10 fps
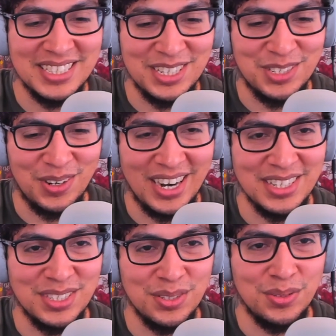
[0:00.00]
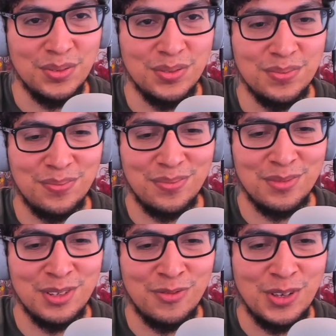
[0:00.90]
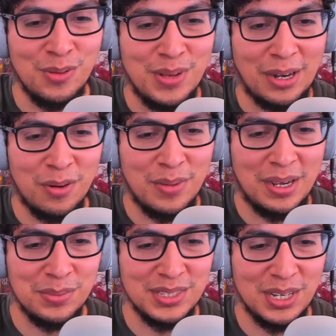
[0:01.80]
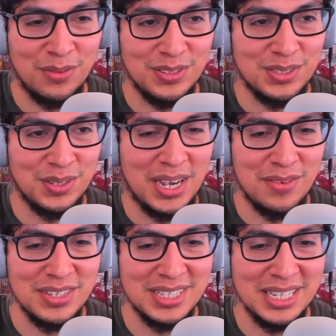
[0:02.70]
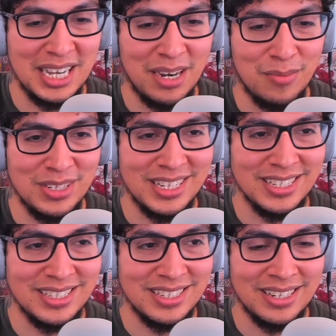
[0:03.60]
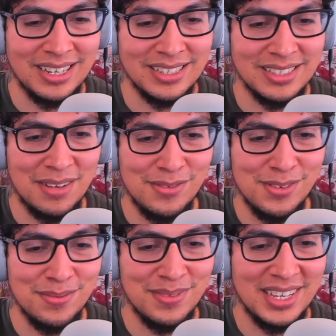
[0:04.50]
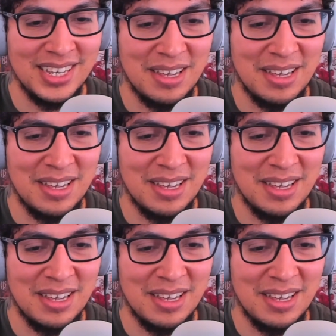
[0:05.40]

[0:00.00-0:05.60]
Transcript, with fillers: basically trying to feel better about himself. And so obviously Cameron takes it the next level.